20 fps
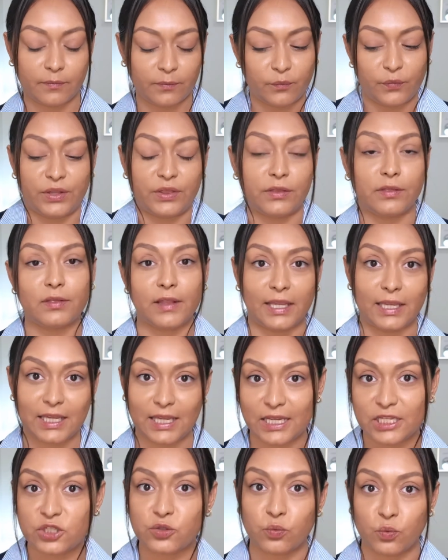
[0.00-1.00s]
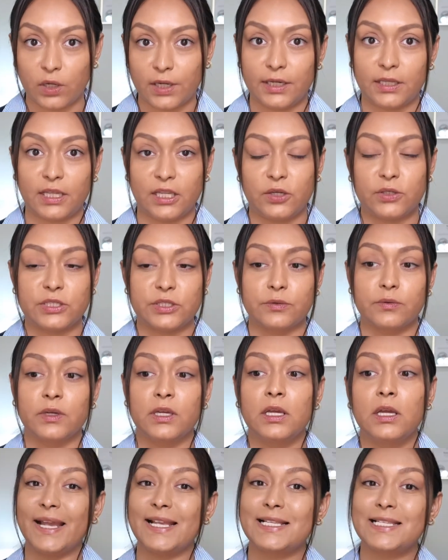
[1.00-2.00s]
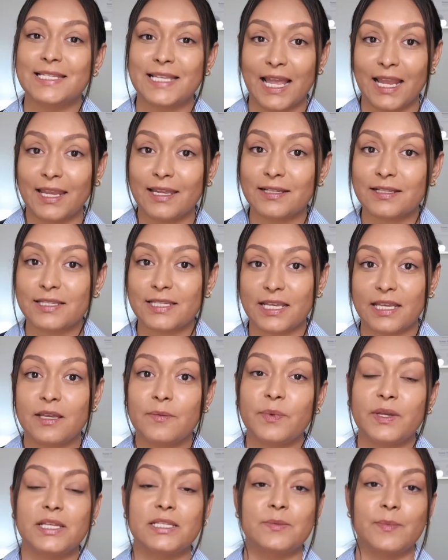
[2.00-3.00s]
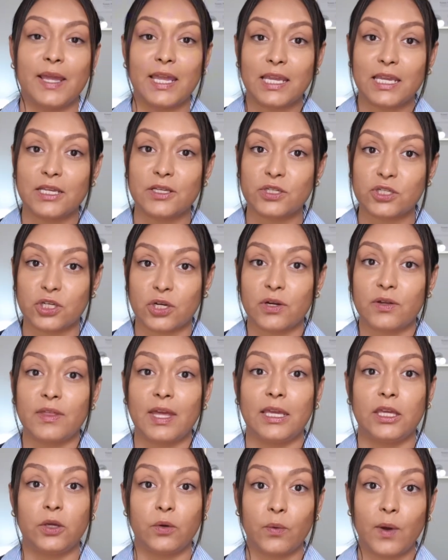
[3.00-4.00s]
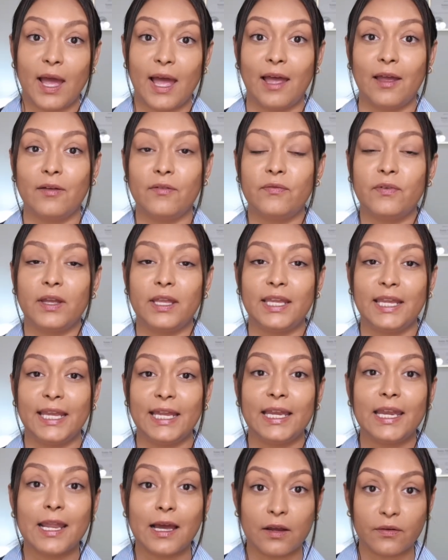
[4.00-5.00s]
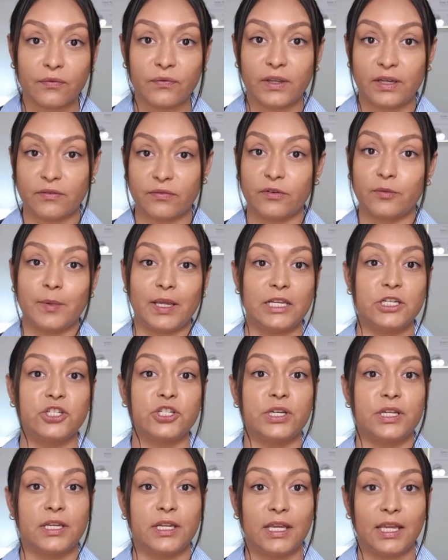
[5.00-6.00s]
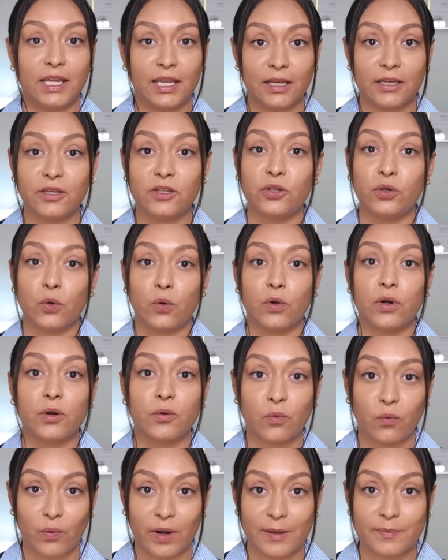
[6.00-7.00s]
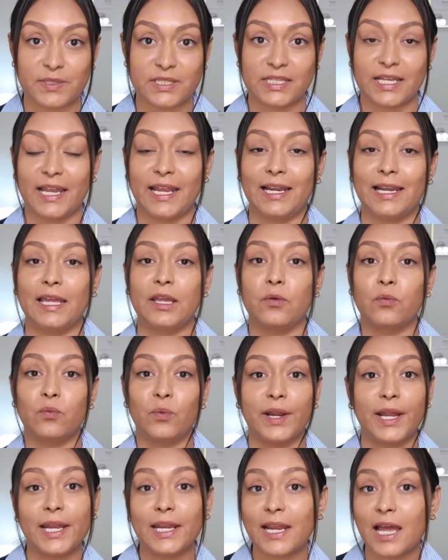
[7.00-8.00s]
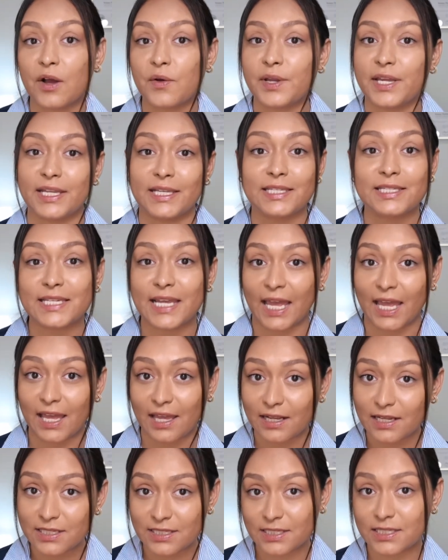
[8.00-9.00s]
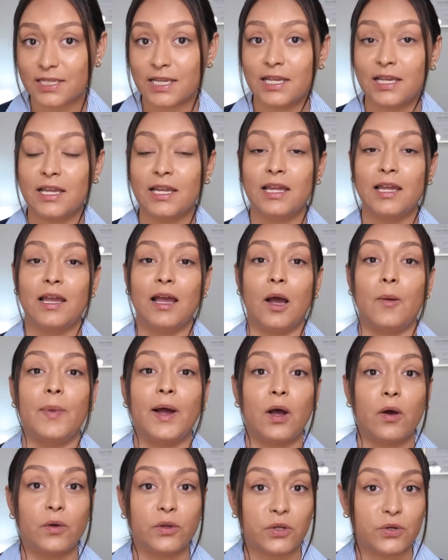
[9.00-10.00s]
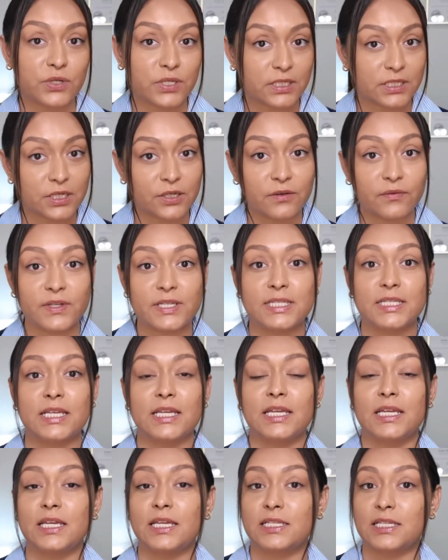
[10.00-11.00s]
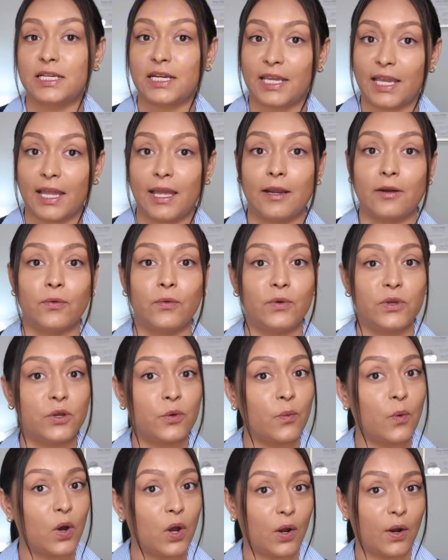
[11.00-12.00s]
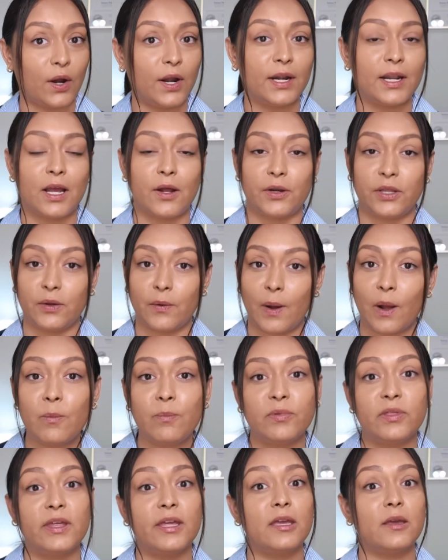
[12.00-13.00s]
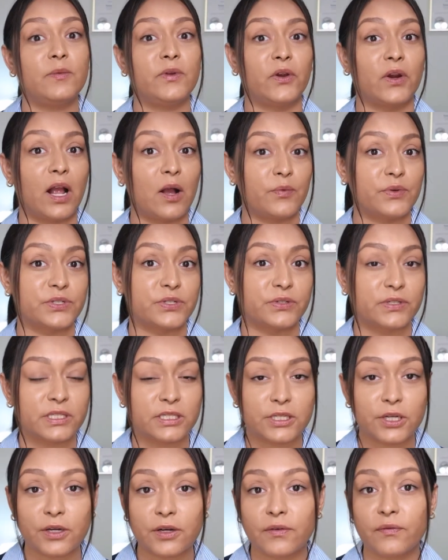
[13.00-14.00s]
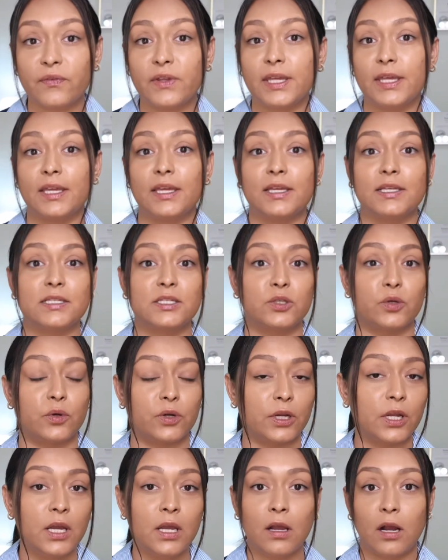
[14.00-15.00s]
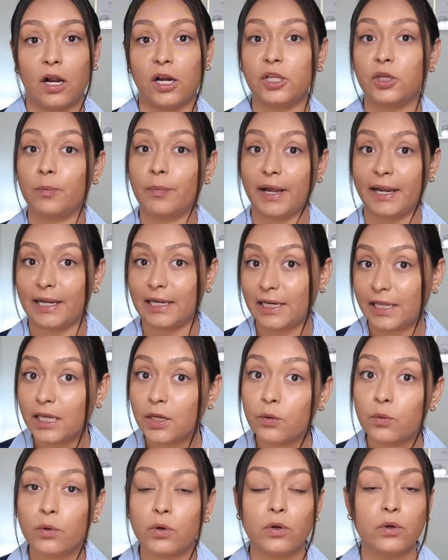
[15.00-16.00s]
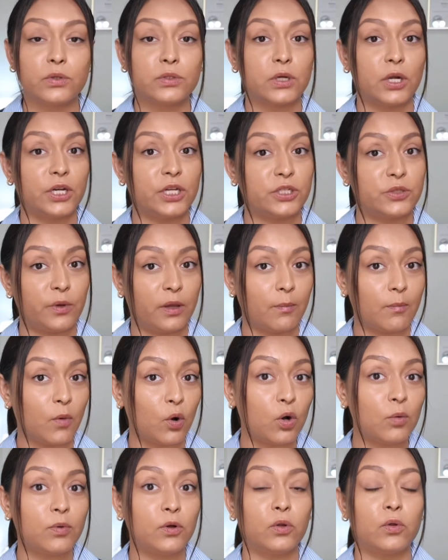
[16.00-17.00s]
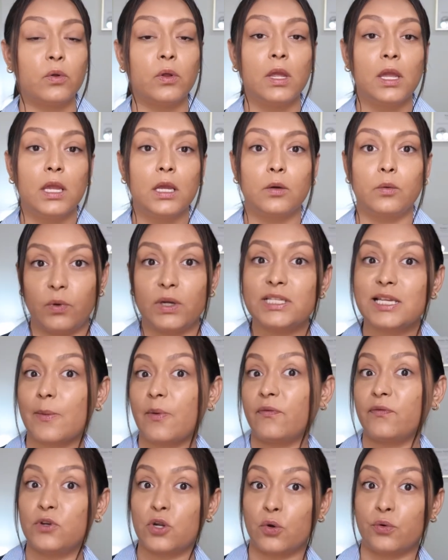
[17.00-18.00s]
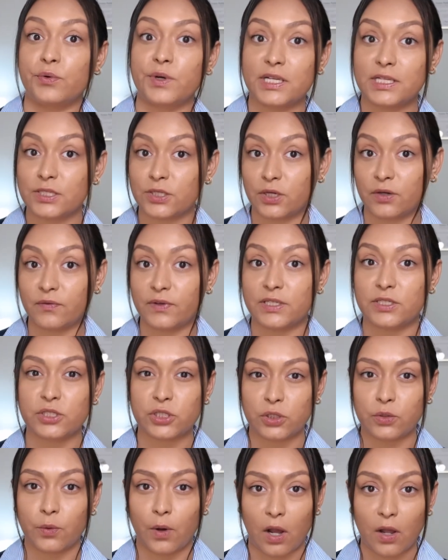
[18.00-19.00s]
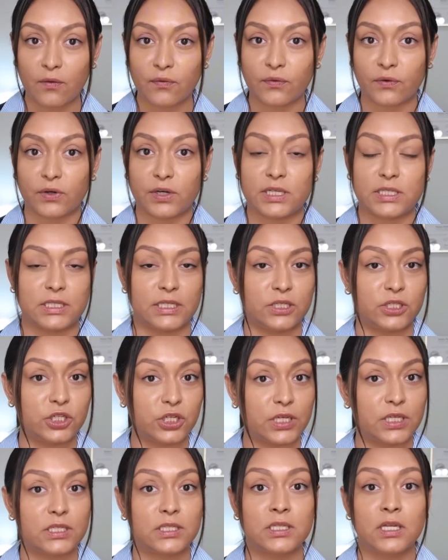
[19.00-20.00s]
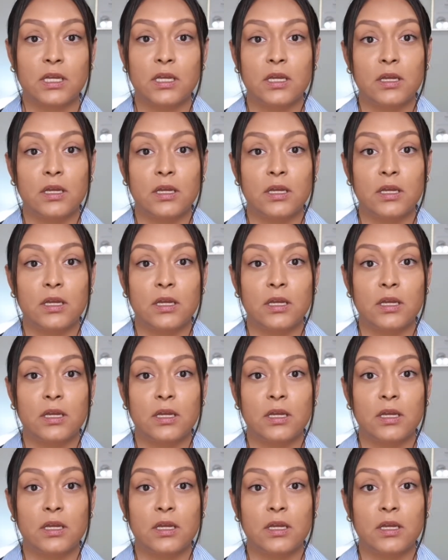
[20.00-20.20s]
with like each one that you do. My second tip is making sure that you have enough information in your website, like written out in text about your services and again who you are and how do you help them your hours of service your are you bilingual are you doing mobile what type of notary service do you offer is it just